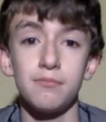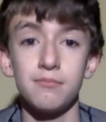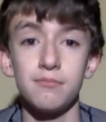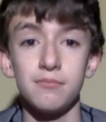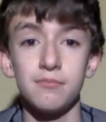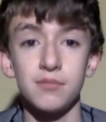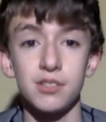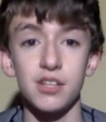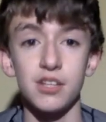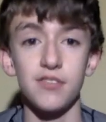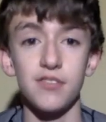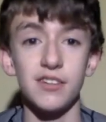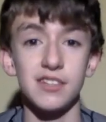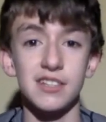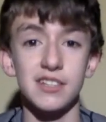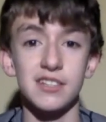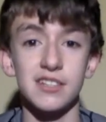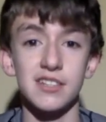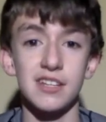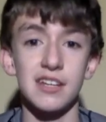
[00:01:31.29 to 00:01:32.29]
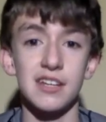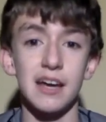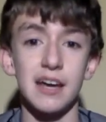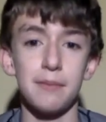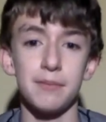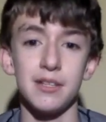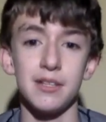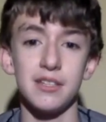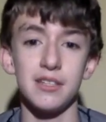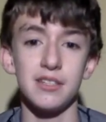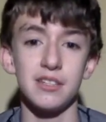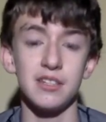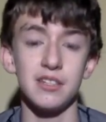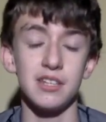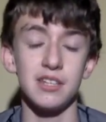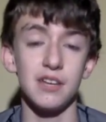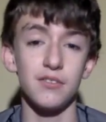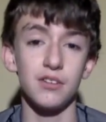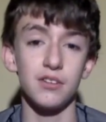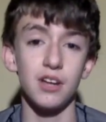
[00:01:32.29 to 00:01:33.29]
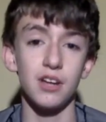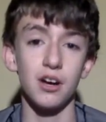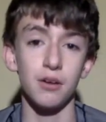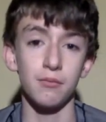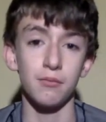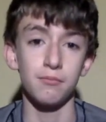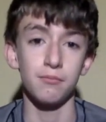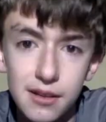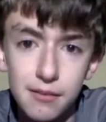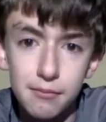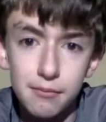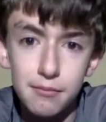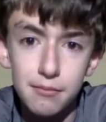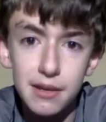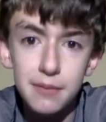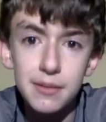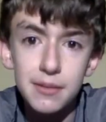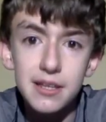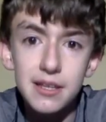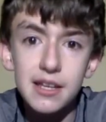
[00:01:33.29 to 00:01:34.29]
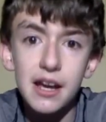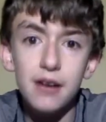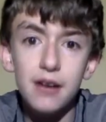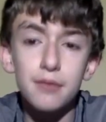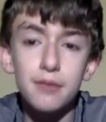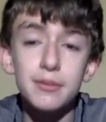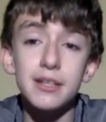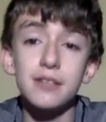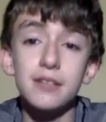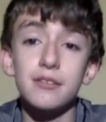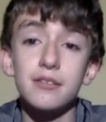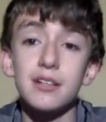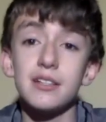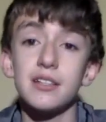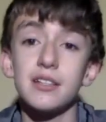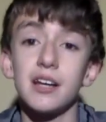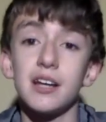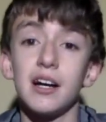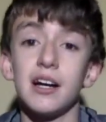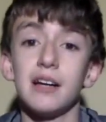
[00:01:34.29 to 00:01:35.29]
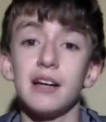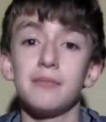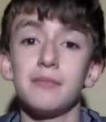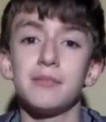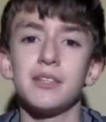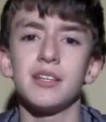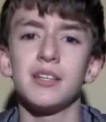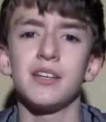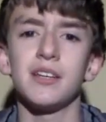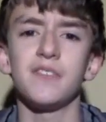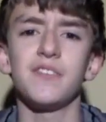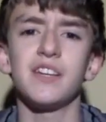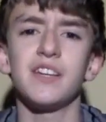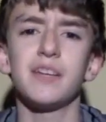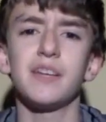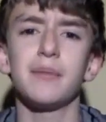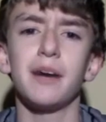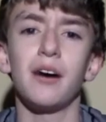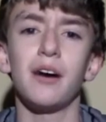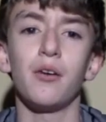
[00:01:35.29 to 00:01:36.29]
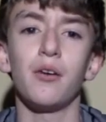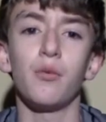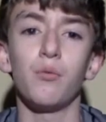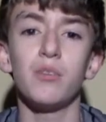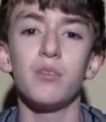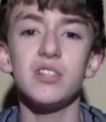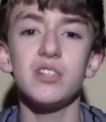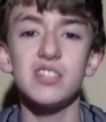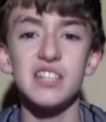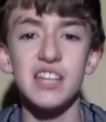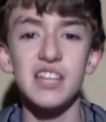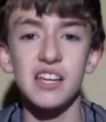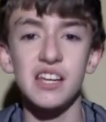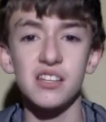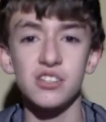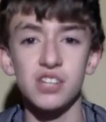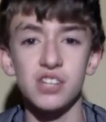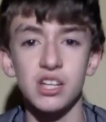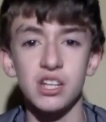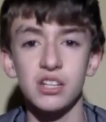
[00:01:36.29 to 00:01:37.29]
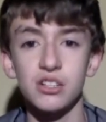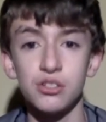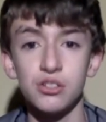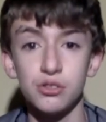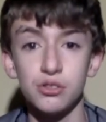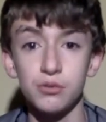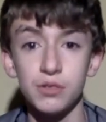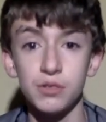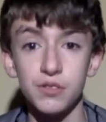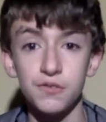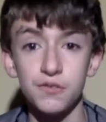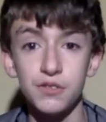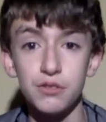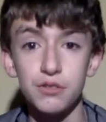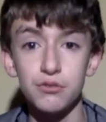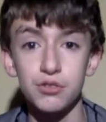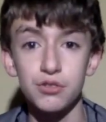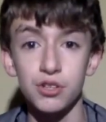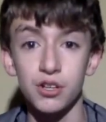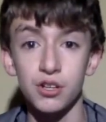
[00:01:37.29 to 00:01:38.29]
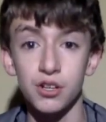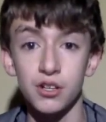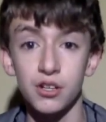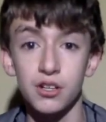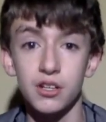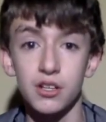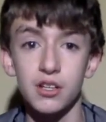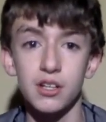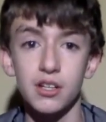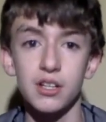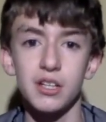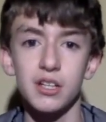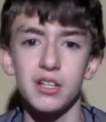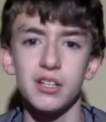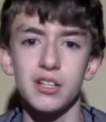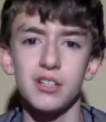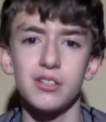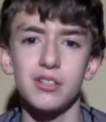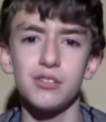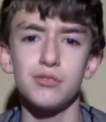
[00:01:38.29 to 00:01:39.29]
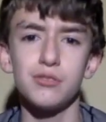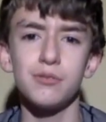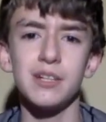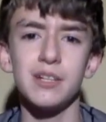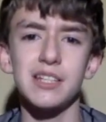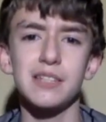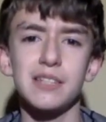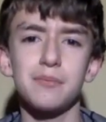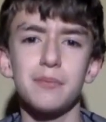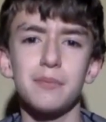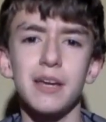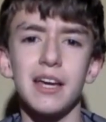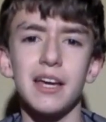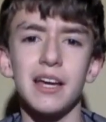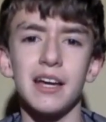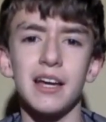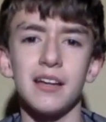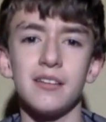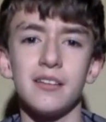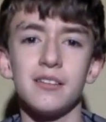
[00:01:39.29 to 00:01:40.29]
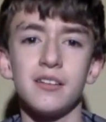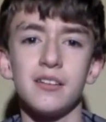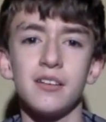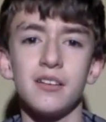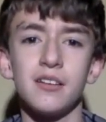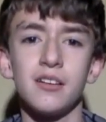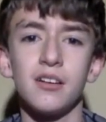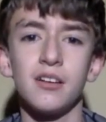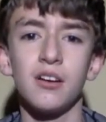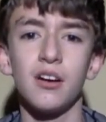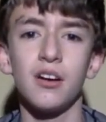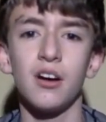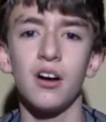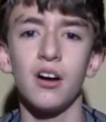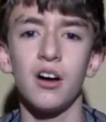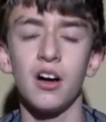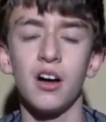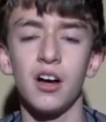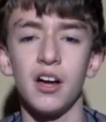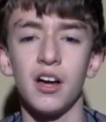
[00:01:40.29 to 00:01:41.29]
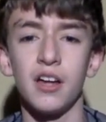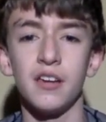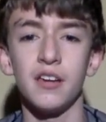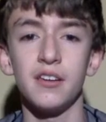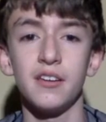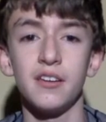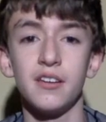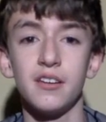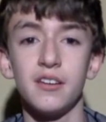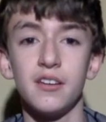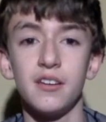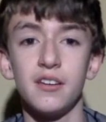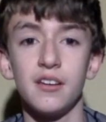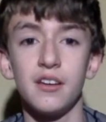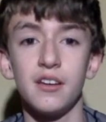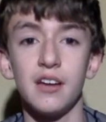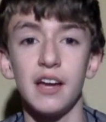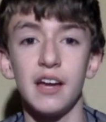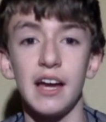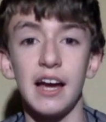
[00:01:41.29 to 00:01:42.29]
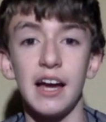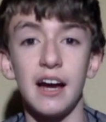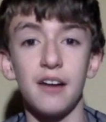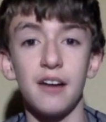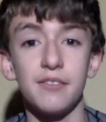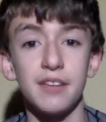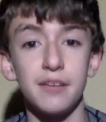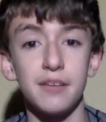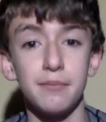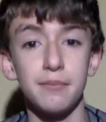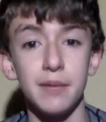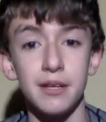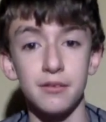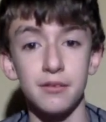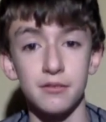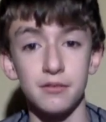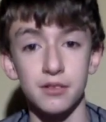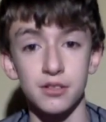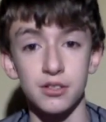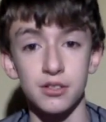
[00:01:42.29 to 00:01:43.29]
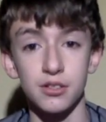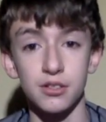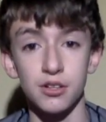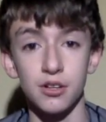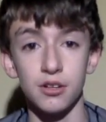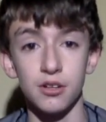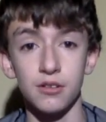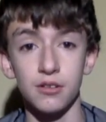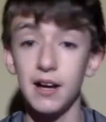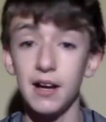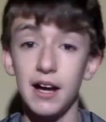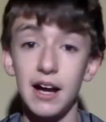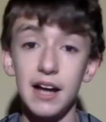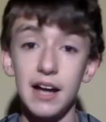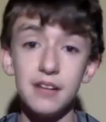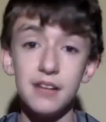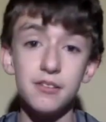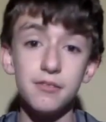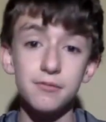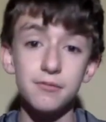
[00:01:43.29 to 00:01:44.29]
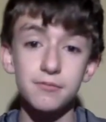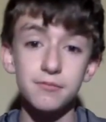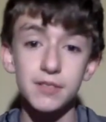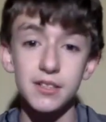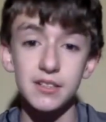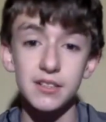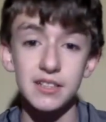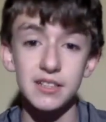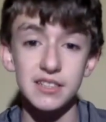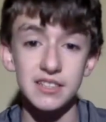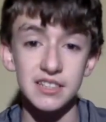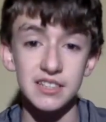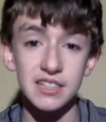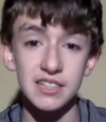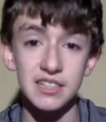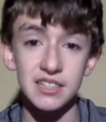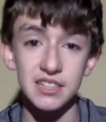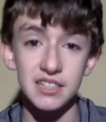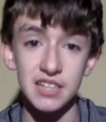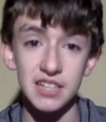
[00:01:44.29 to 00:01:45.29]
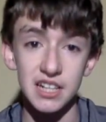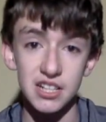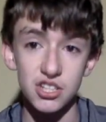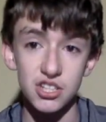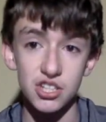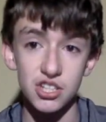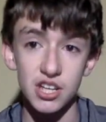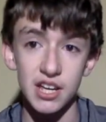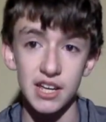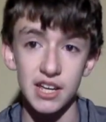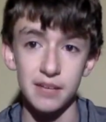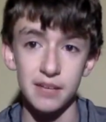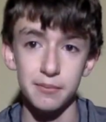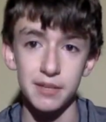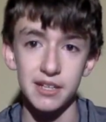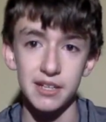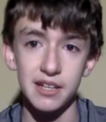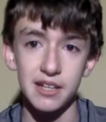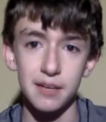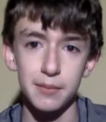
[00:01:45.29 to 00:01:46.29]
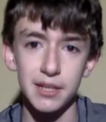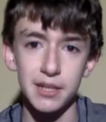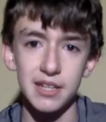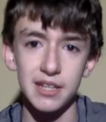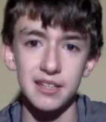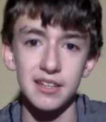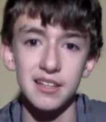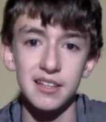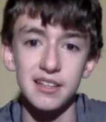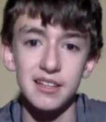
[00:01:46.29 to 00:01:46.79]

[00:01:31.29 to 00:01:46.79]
stuff like this can happen. You never know. Maybe now would be a great time to think about what Dian Sheng could do in the future to expand on how they've made a return. I don't really see Dian Sheng becoming